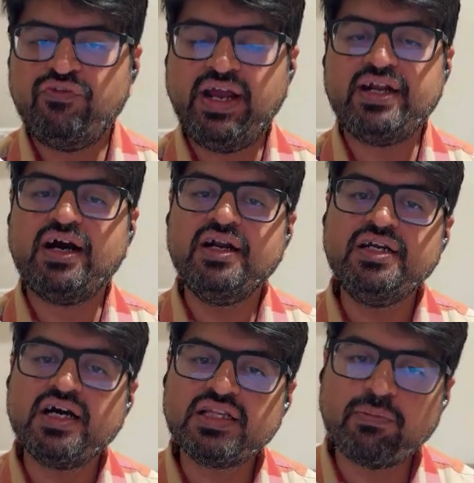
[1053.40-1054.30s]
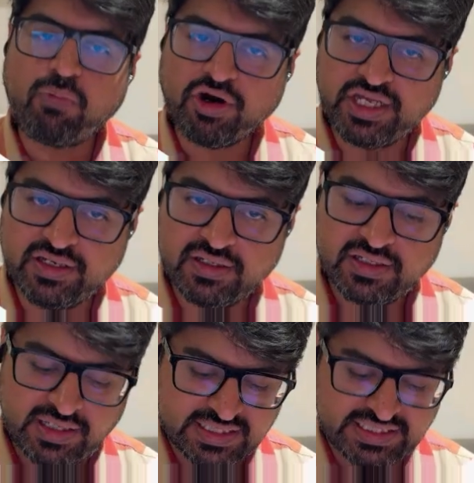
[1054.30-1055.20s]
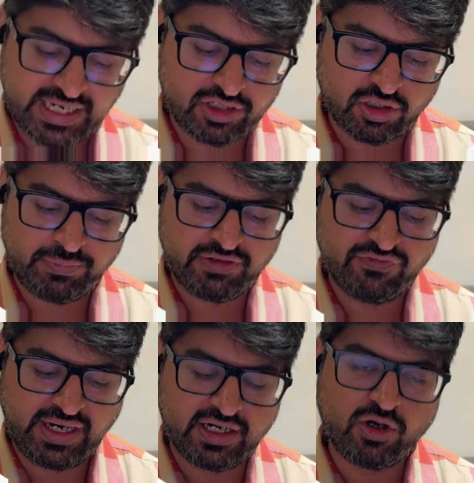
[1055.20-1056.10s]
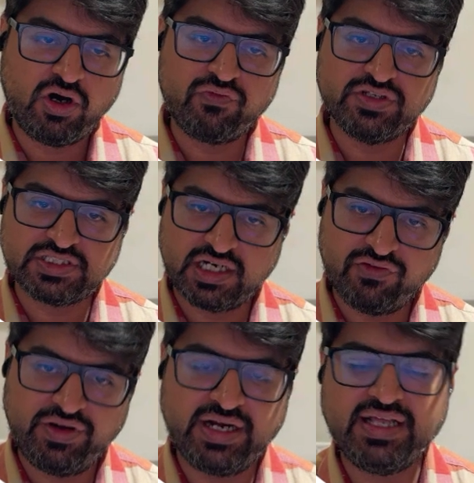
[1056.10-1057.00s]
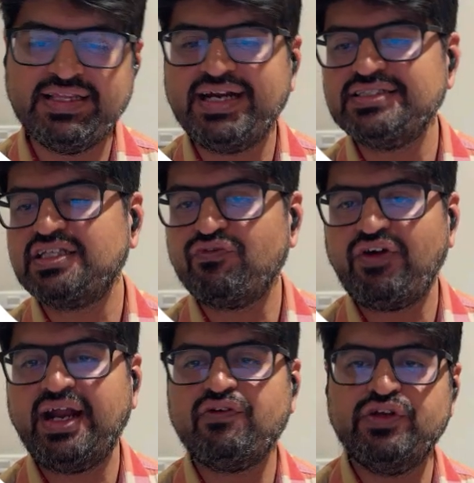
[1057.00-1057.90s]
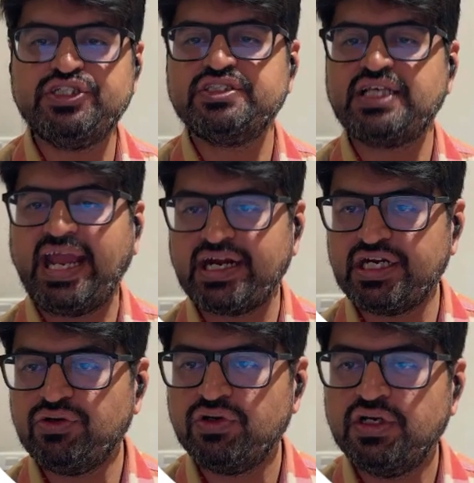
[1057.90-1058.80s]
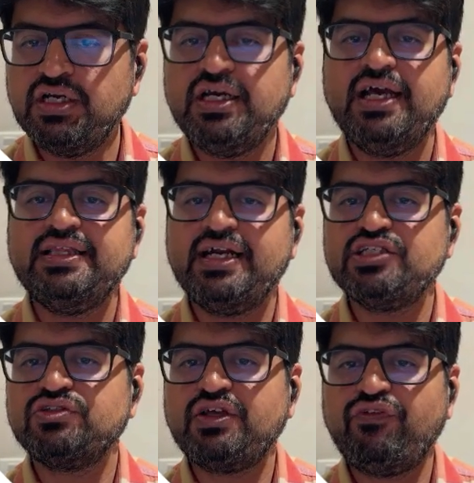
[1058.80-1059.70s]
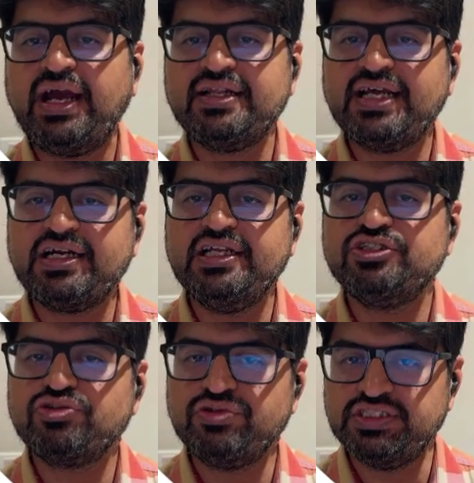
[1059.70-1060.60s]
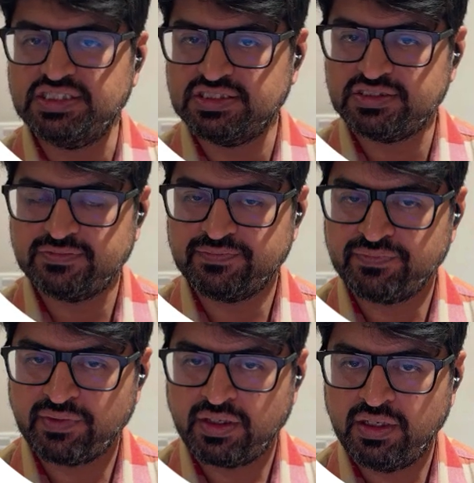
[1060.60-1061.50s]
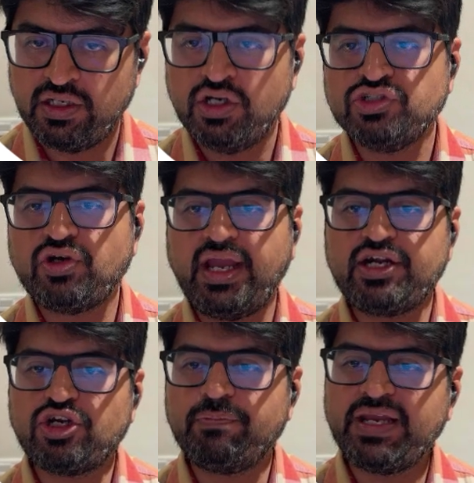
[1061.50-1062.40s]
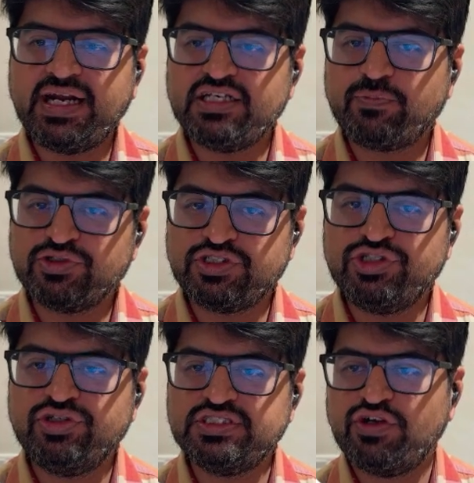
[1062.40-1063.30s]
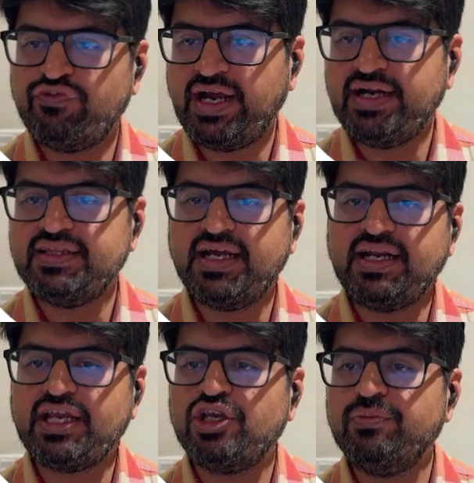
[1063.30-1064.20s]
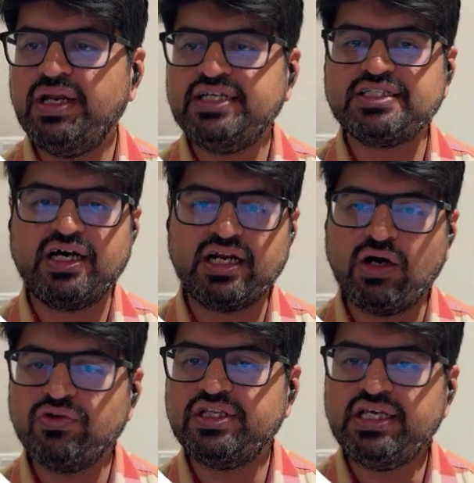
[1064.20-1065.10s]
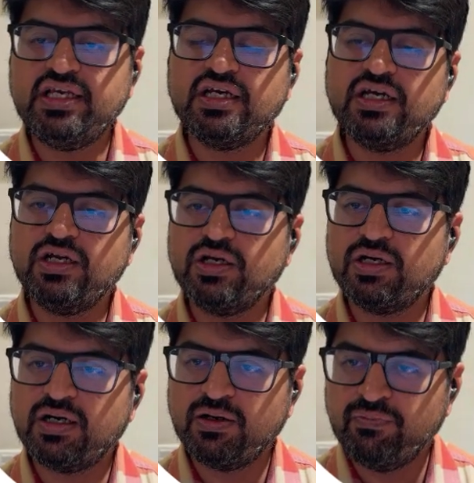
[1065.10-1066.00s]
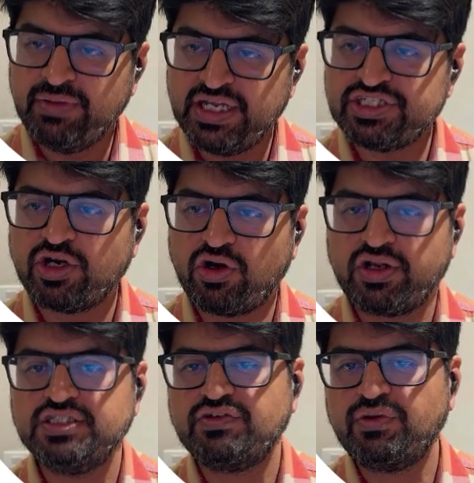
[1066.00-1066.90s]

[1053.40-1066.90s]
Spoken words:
Fat under the body is ectopic fat or visceral fat, and that is the fat which is active, and that is the fat that leads to disease. So ectopic adipose tissue is the fat that accumulates around the major organs